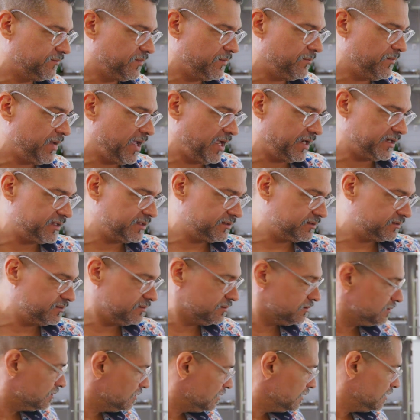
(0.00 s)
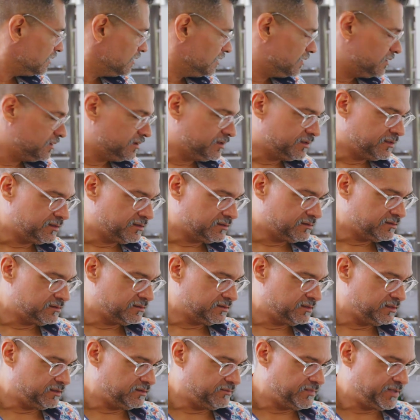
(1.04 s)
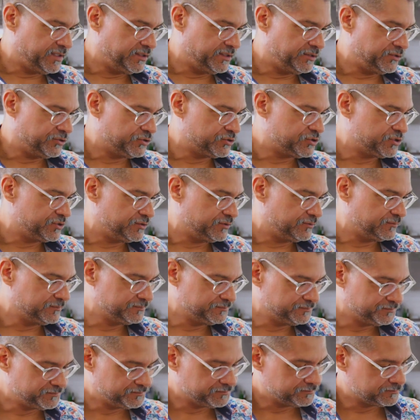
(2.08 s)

flip them back in a minute or two.